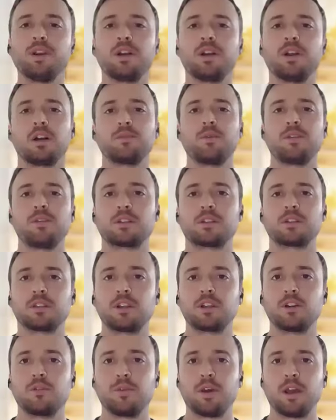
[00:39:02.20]
we talked about this a
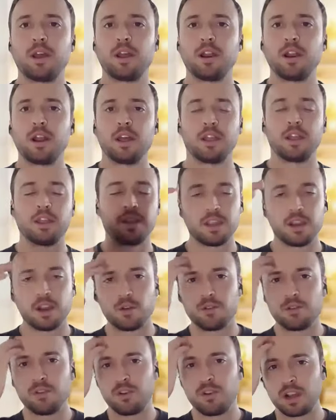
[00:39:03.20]
little bit.
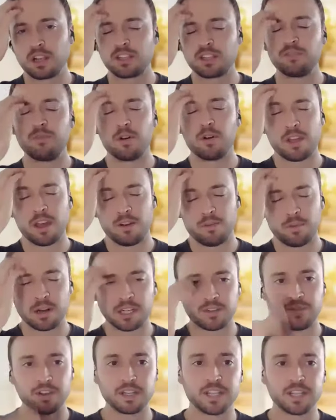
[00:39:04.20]
You guys have both had a
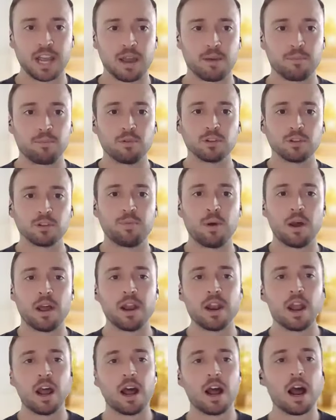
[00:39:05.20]
bunch of examples,
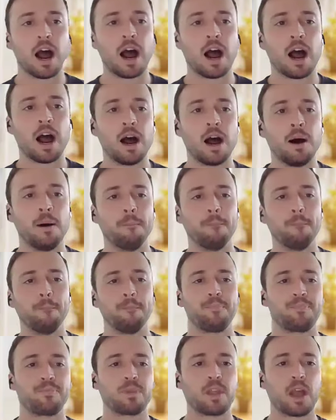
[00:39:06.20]
but
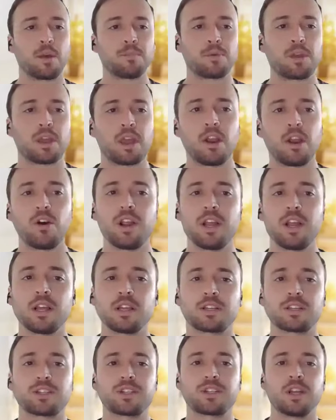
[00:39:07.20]
I'm
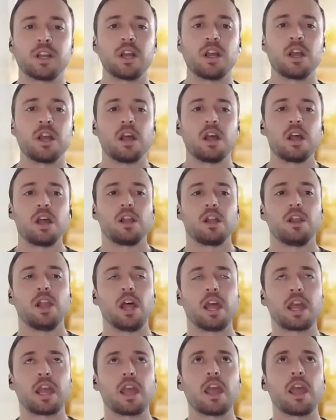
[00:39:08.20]
curious,
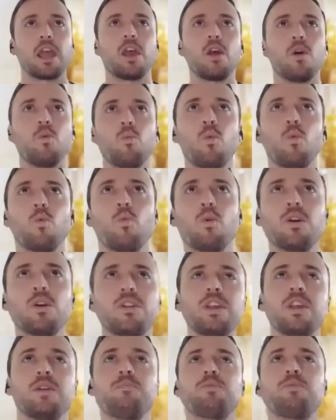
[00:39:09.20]
like, what
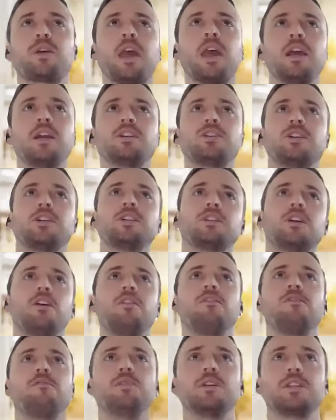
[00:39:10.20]
are the implications
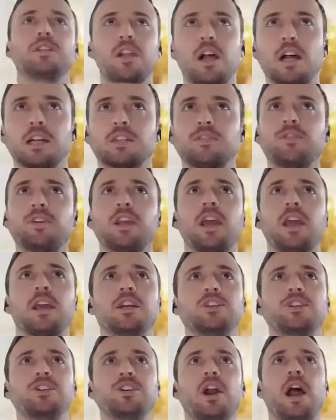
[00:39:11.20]
of
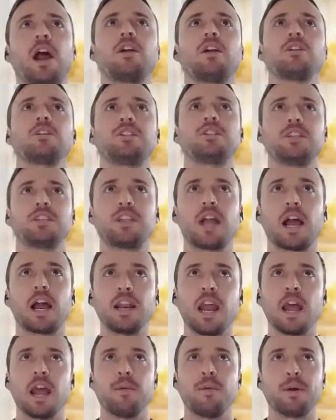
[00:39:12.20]
misclassification, or how does this
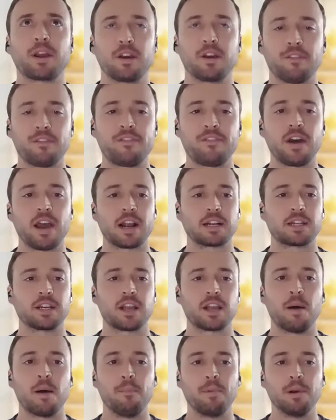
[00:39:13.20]
dynamic affect
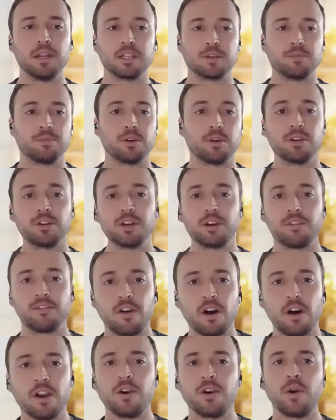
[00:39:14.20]
a company's ability to
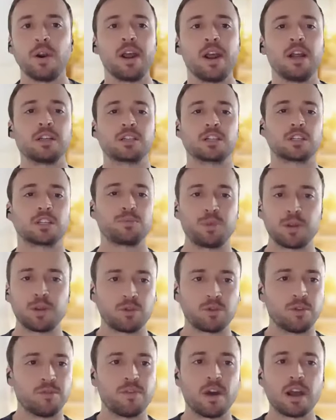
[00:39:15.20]
fundraise or
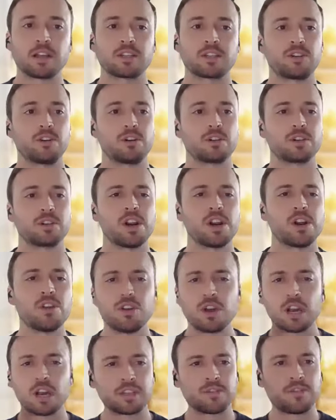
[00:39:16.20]
speak to investors? I know
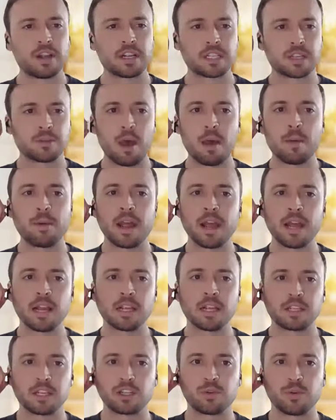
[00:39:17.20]
you guys have had some
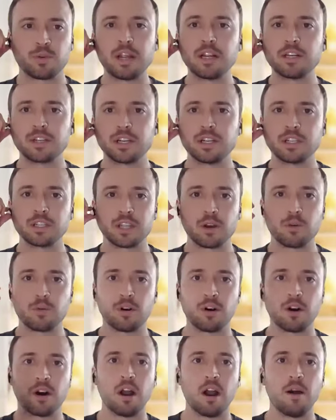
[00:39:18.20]
M&A situations that
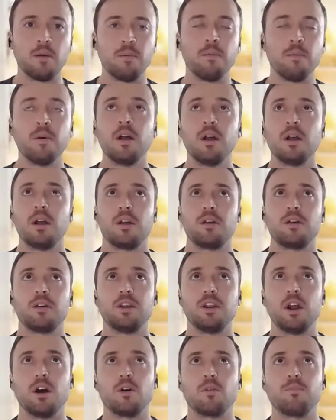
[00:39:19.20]
were,
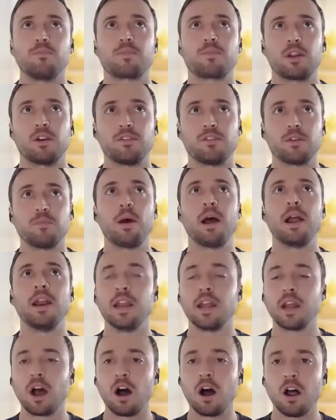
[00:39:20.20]
kind of
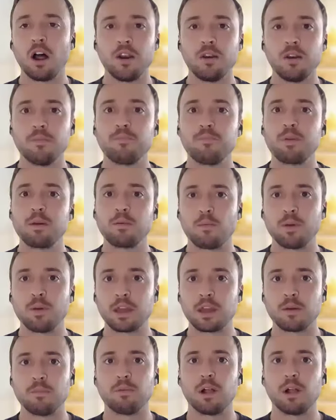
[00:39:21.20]
depending on people
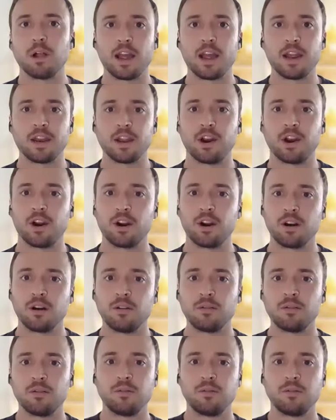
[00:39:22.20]
being compliant here.